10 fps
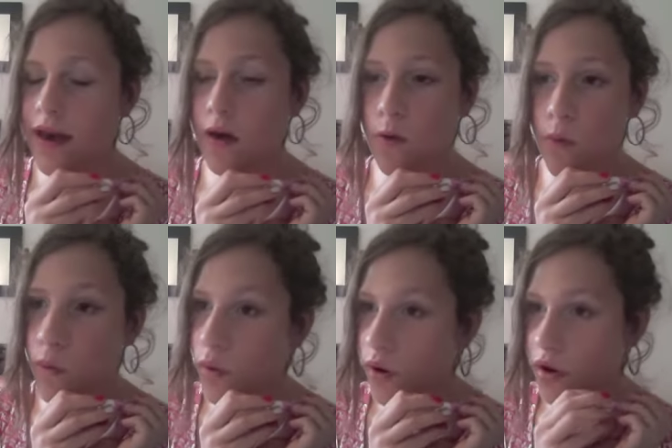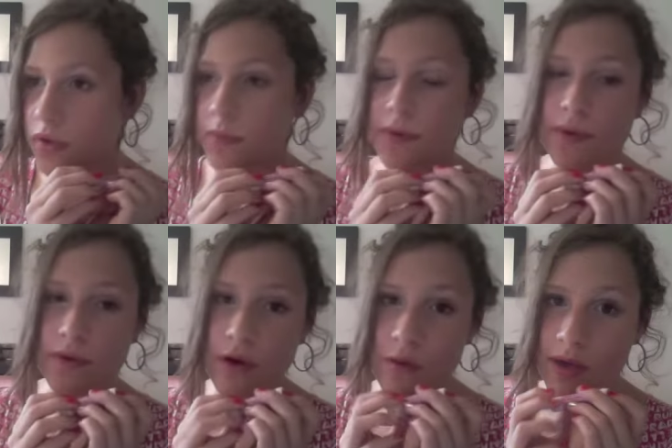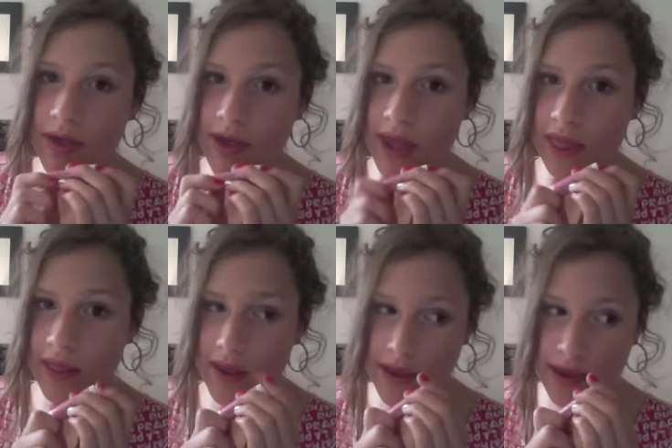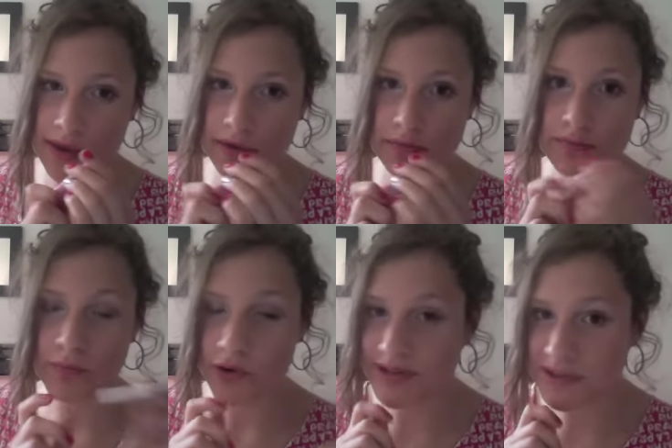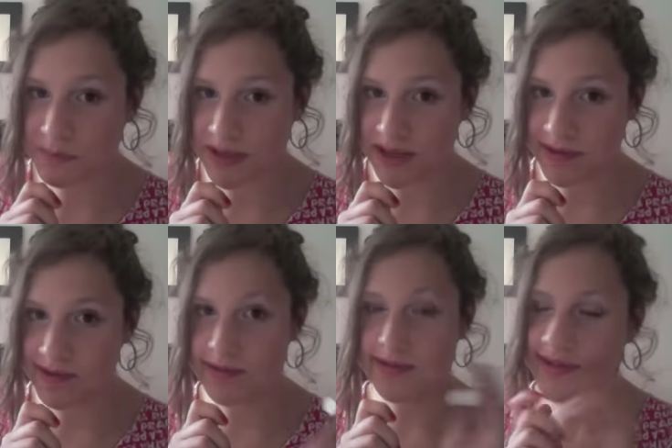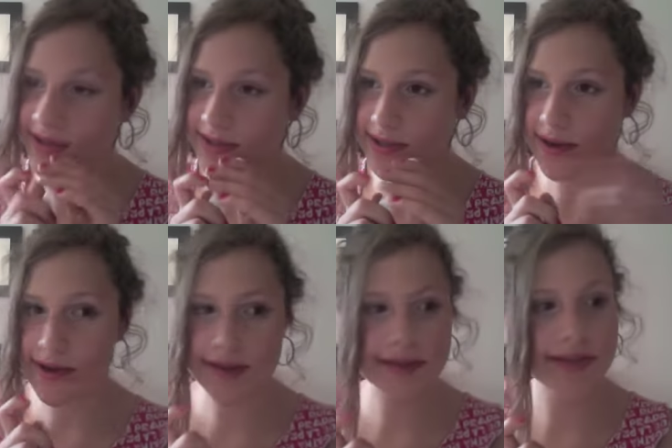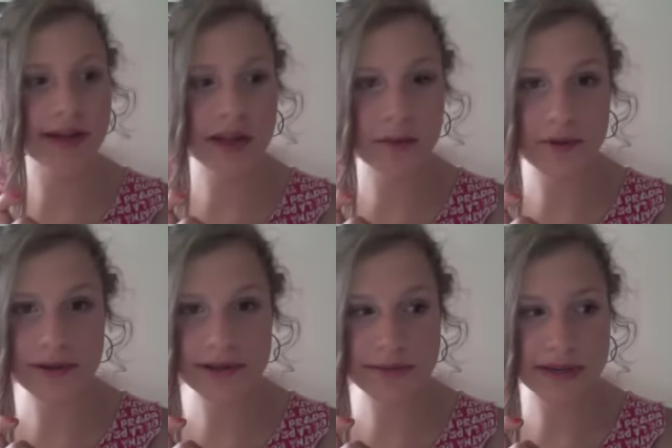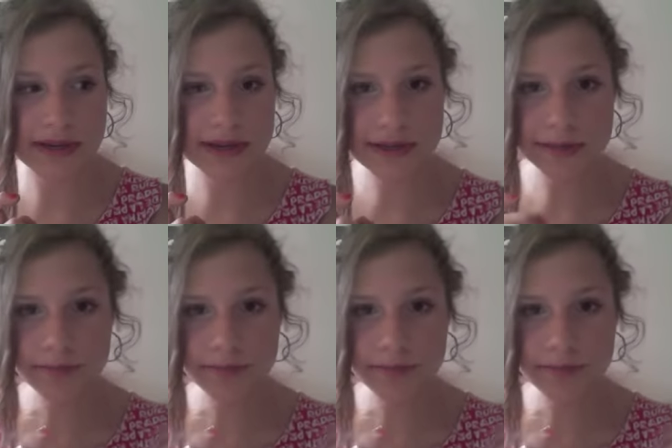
or you can go and get like Burt's Bees. That's nice. I like Burt's Bees.